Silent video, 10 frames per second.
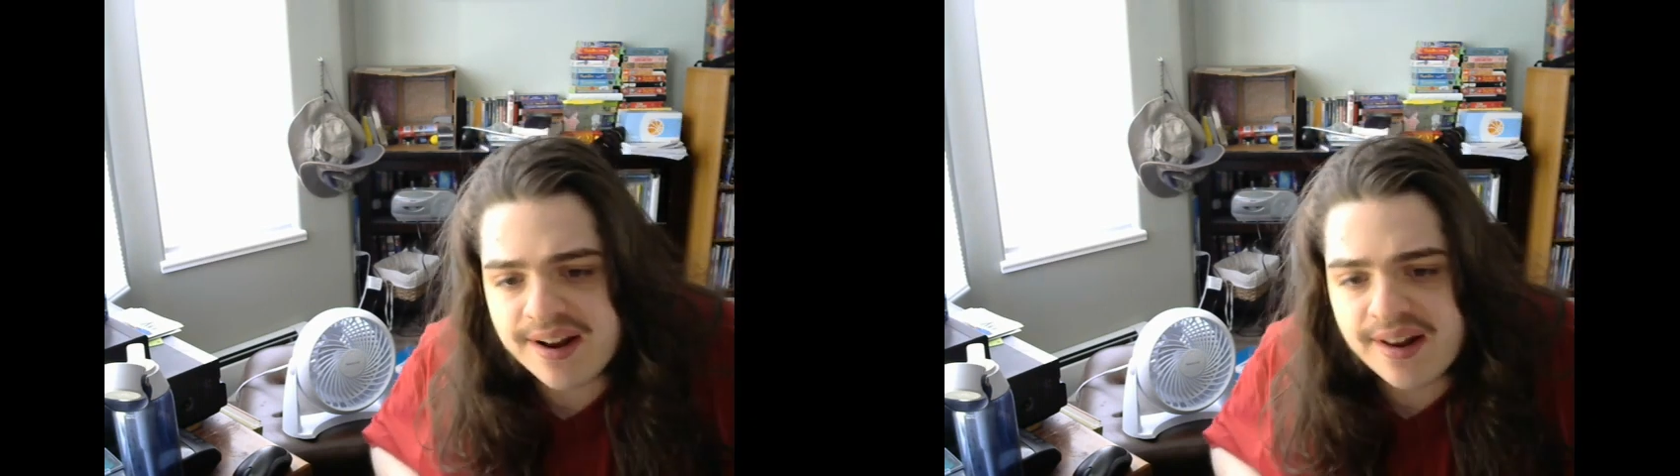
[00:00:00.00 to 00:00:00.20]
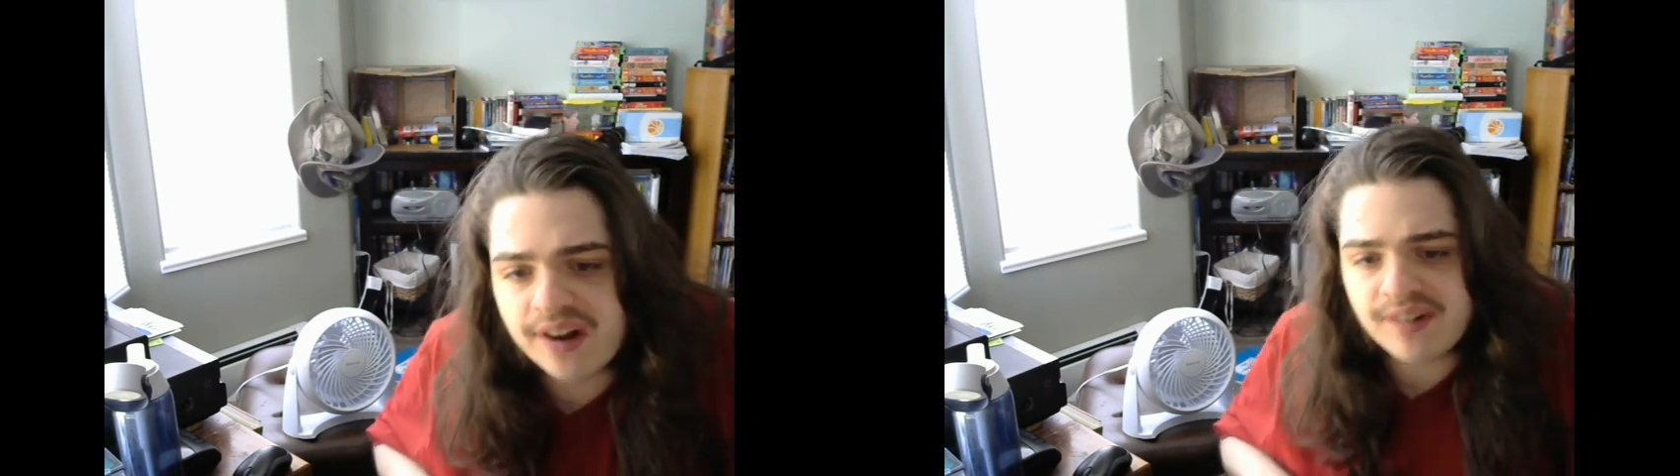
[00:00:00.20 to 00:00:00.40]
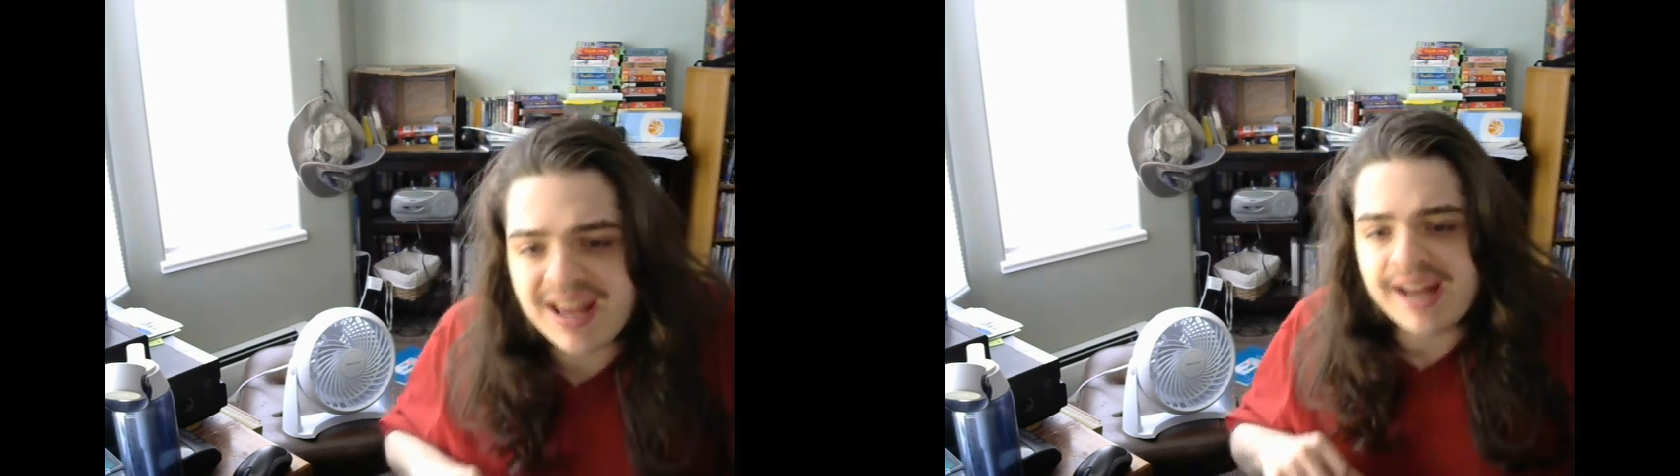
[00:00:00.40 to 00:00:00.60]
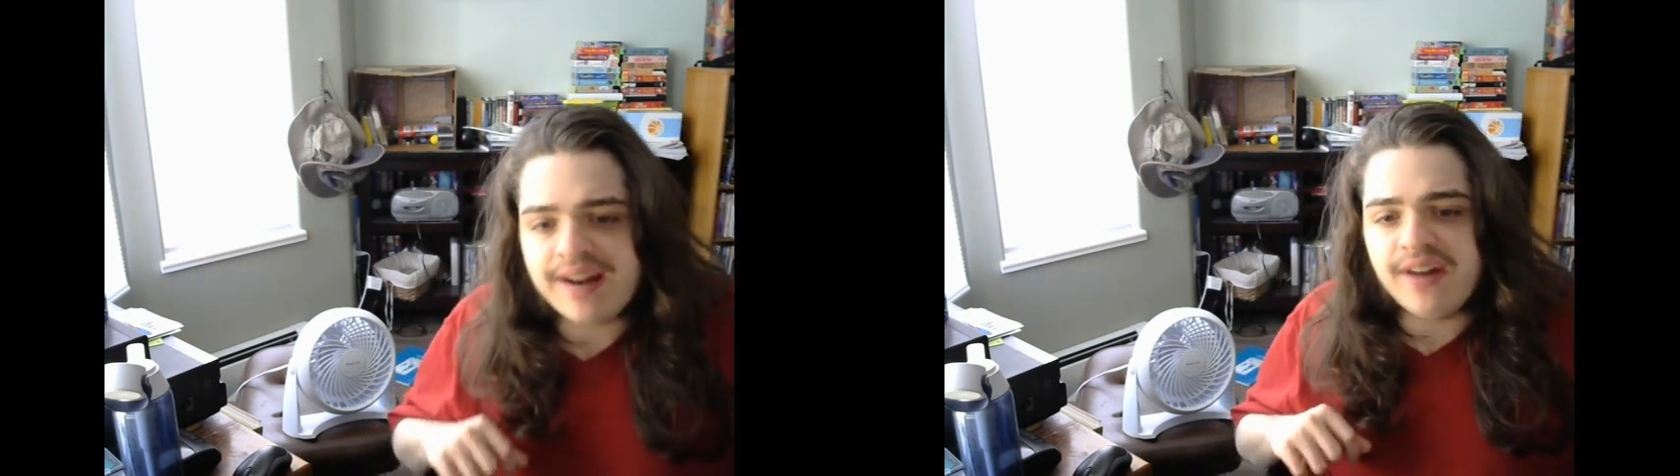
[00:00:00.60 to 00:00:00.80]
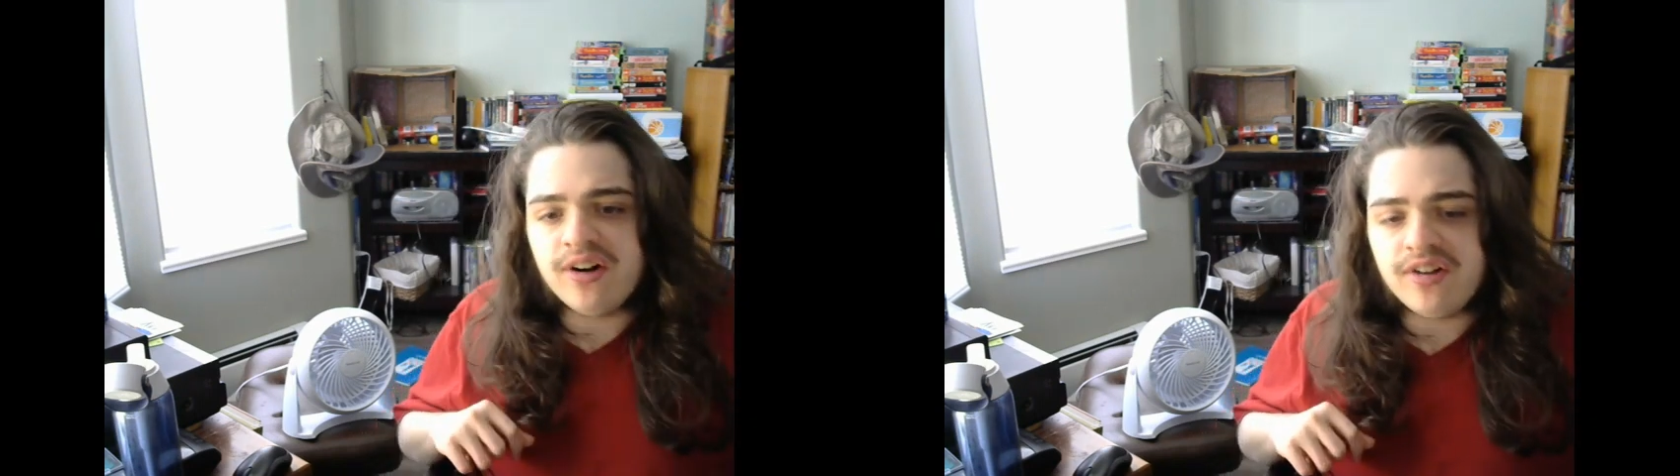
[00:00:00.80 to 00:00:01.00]
Another Day,
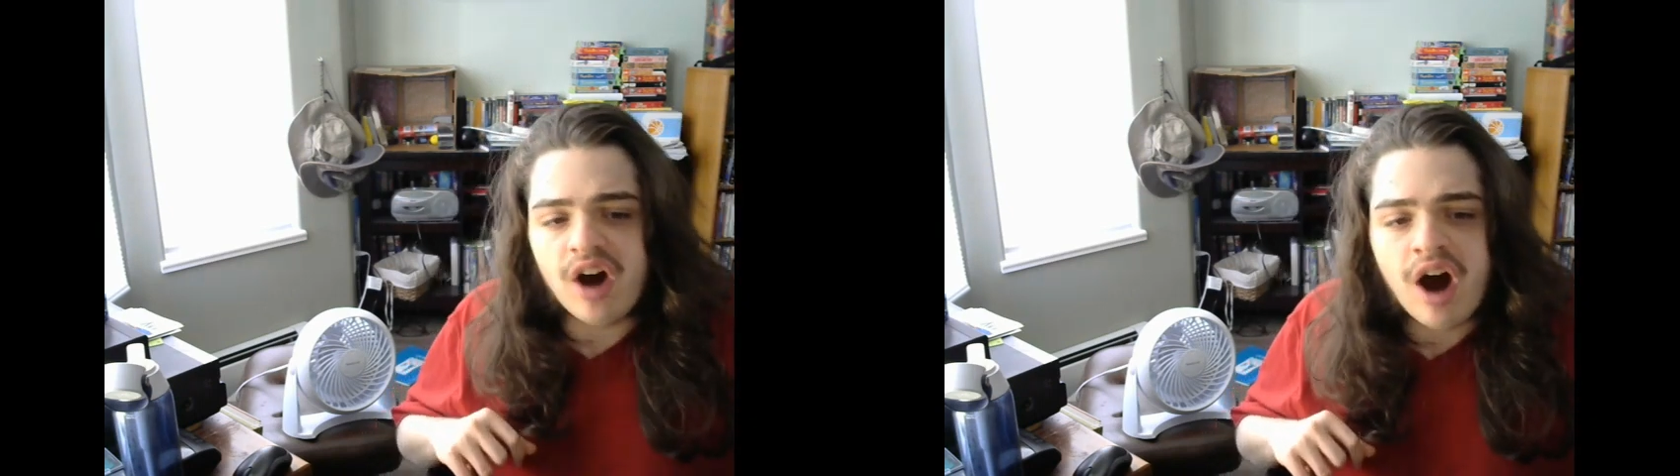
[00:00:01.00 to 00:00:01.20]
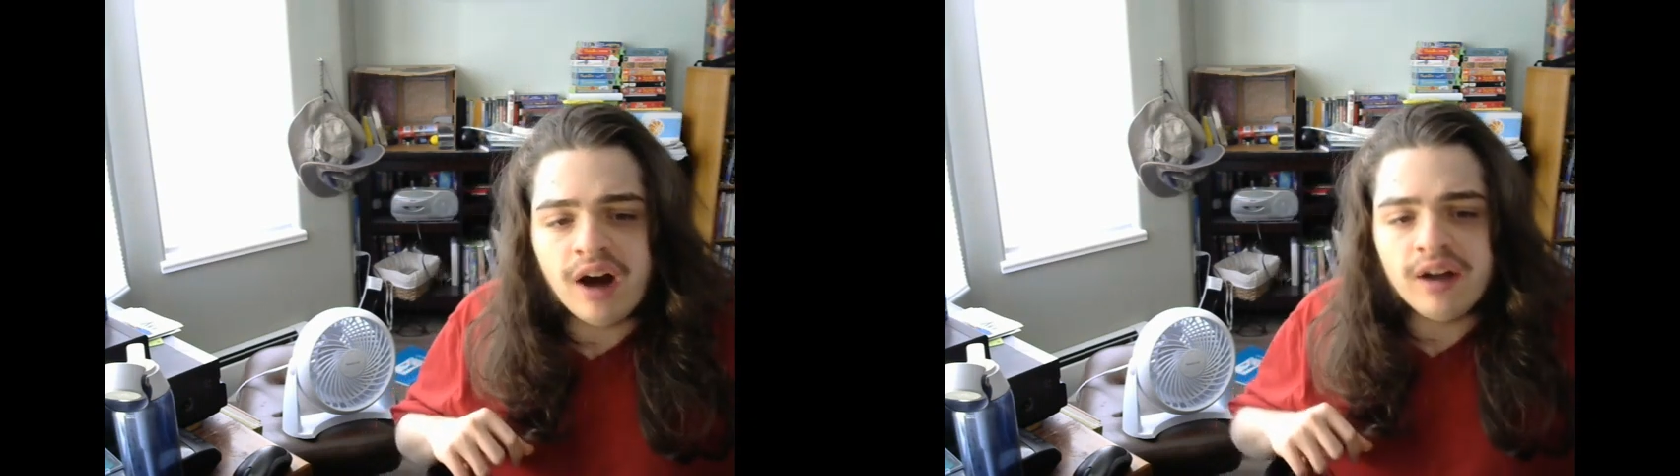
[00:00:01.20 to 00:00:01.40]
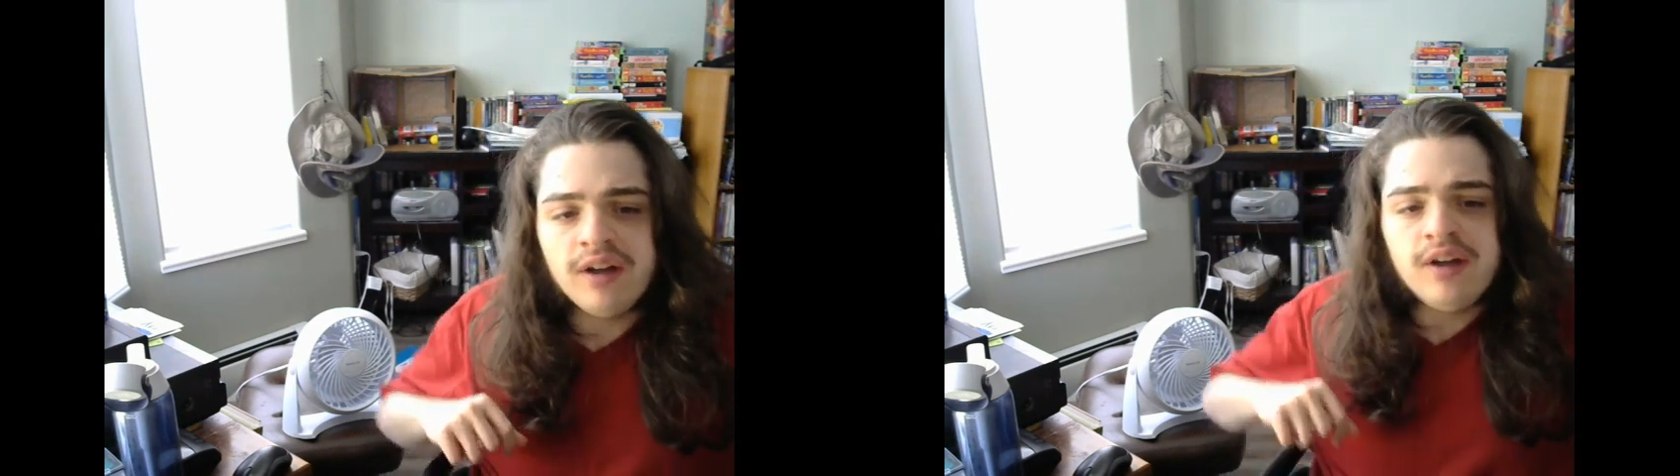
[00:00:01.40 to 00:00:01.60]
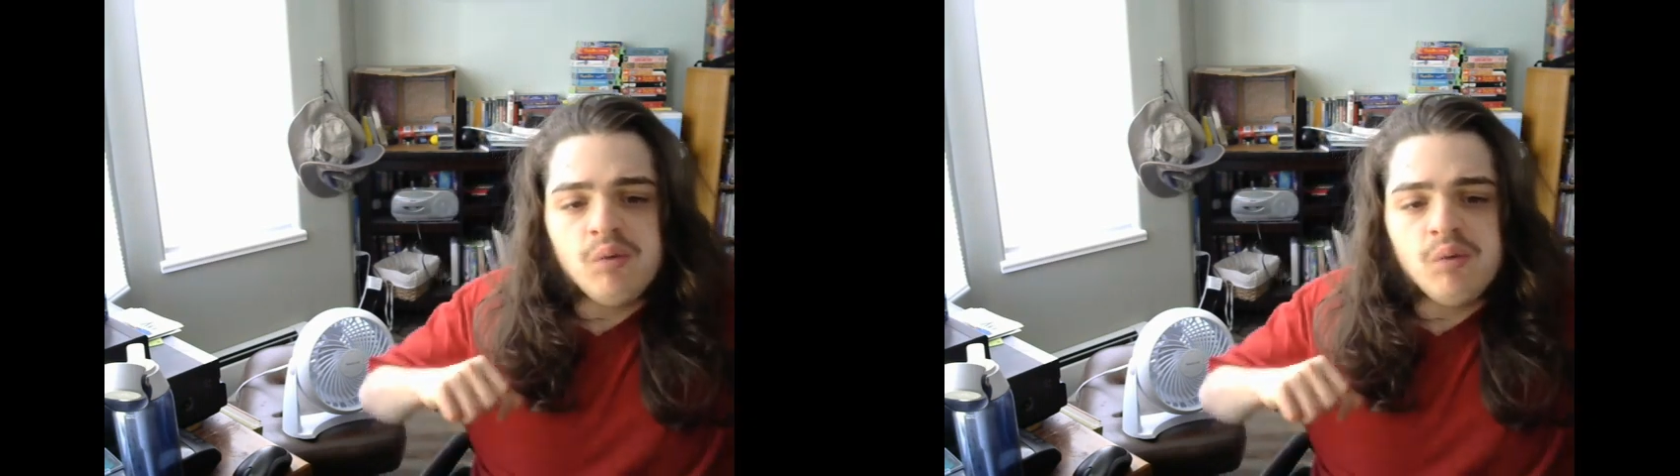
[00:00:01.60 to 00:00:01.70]
Another Dog,